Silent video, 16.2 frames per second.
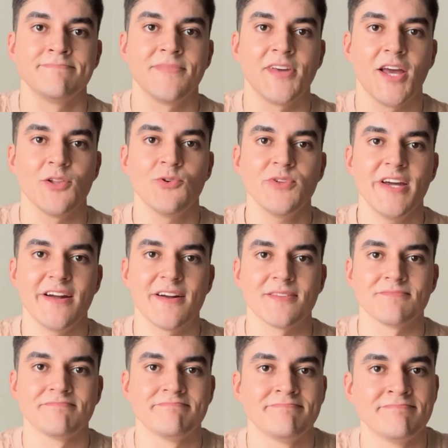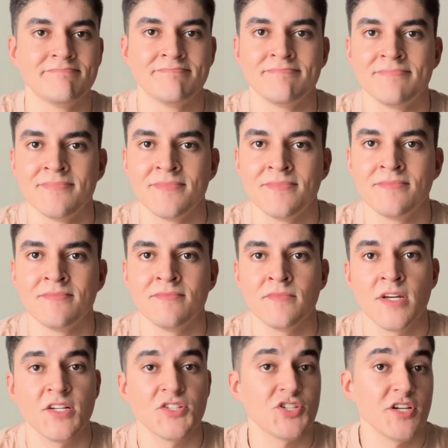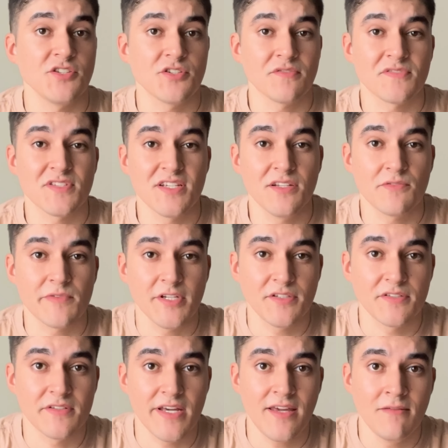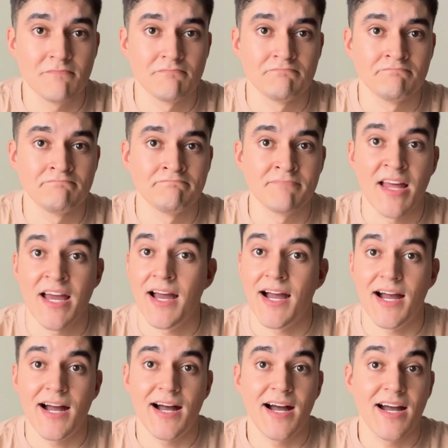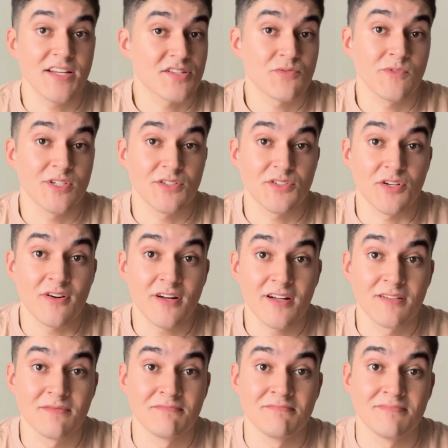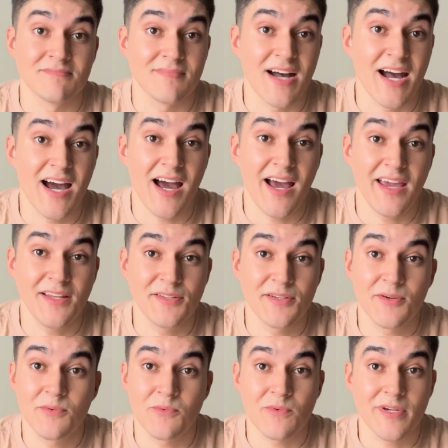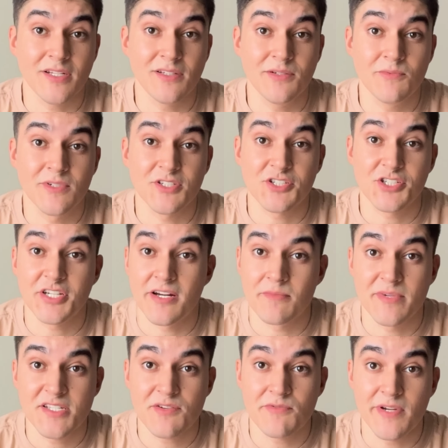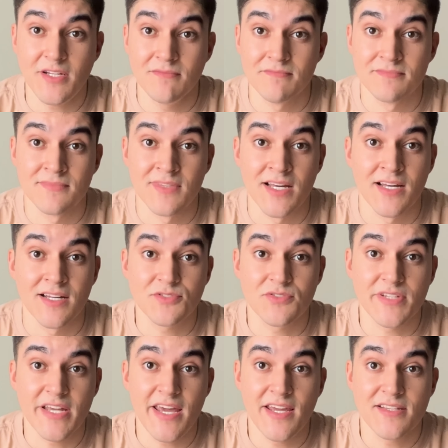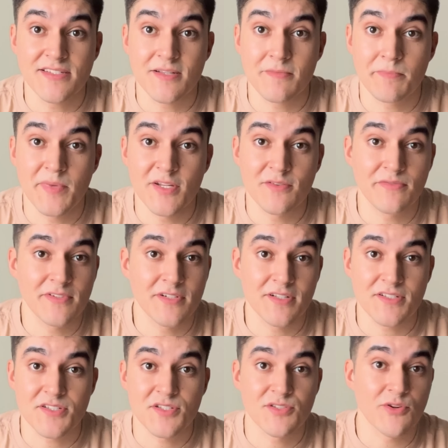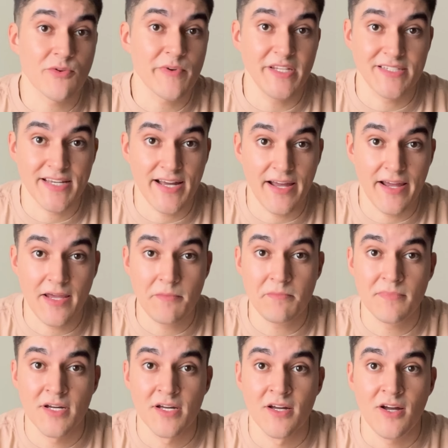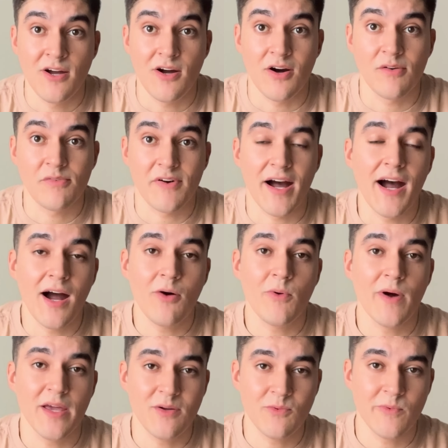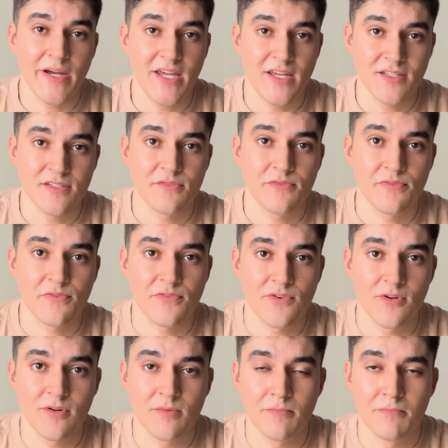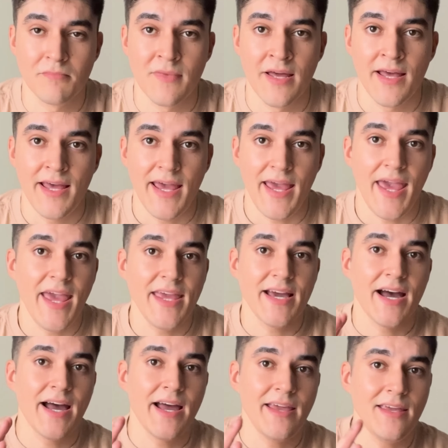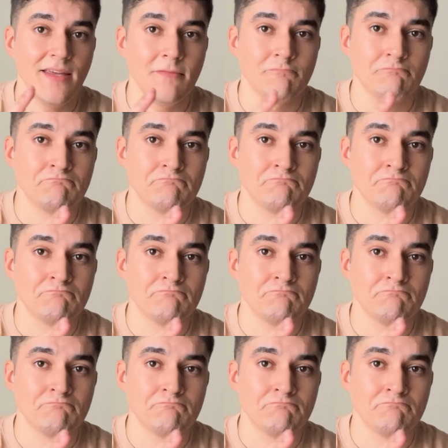Hello there. Change of scenery today. I just want to talk. I don't really want to share my screen. Today is a bit of a story time of how I went from AI,